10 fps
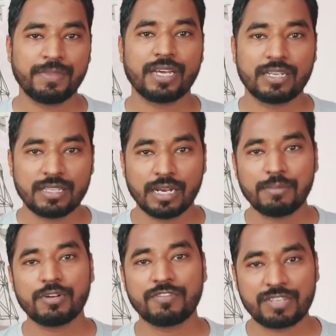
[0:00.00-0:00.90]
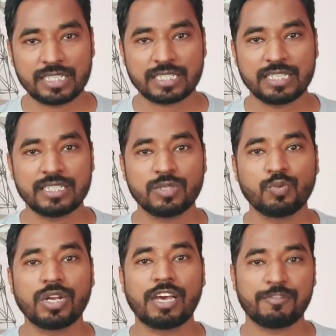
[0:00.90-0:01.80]
that the number of test cases
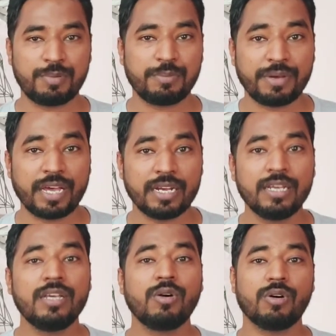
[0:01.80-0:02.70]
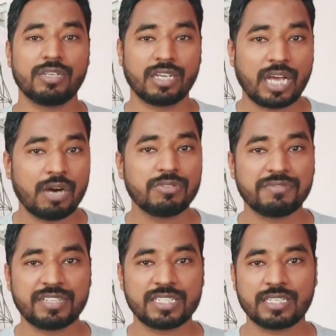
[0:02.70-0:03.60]
what I've prepared or the count
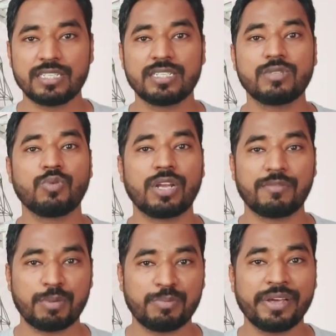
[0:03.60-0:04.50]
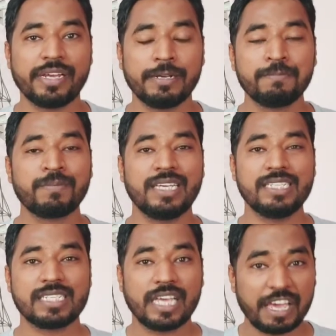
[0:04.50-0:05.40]
of test cases what I've prepared
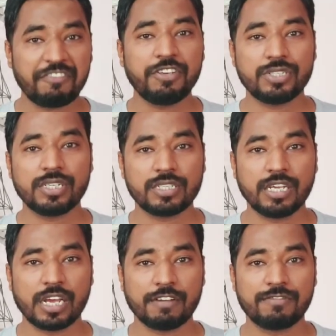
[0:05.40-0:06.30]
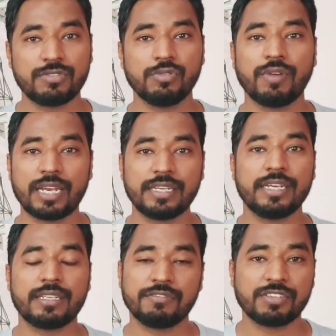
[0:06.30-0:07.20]
is efficient enough to
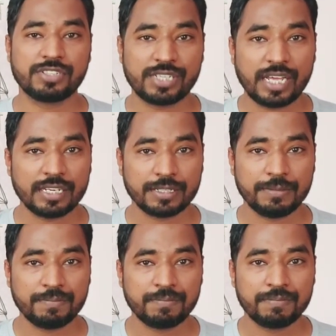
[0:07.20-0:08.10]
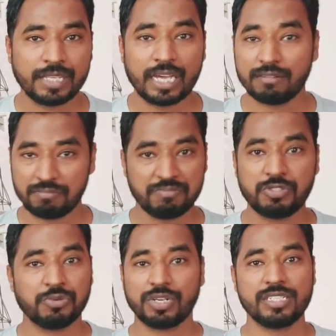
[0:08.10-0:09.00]
validate the functionality and
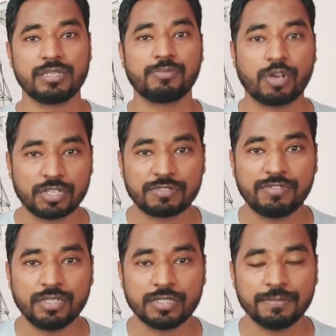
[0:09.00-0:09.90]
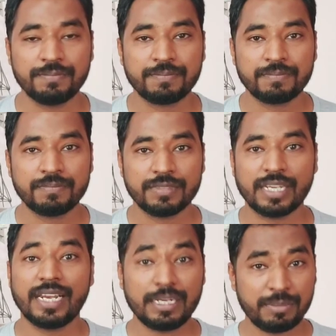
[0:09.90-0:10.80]
to release the product further.
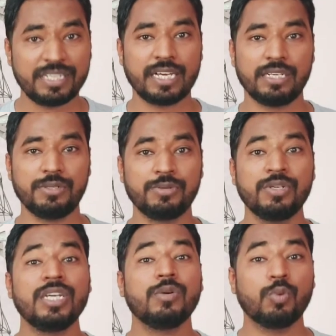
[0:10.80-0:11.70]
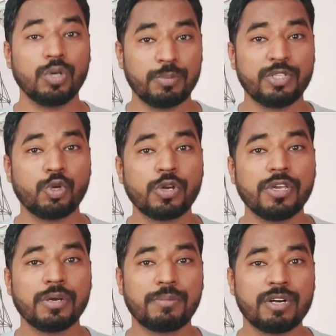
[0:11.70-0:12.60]
Then let me tell you, we'll be
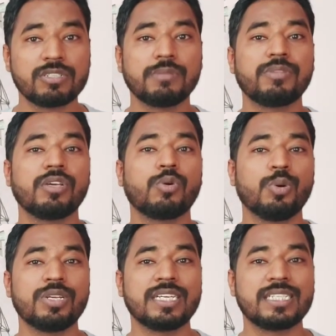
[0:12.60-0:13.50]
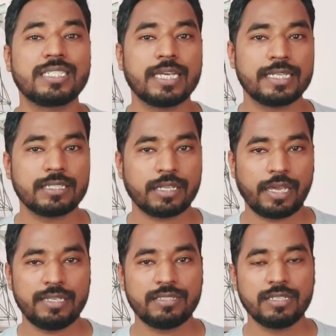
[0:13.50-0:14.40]
talking about something called as test
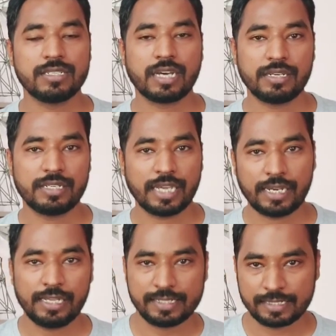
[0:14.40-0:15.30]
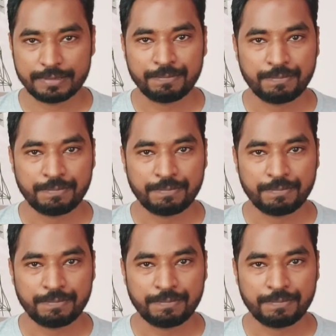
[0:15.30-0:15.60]
case design techniques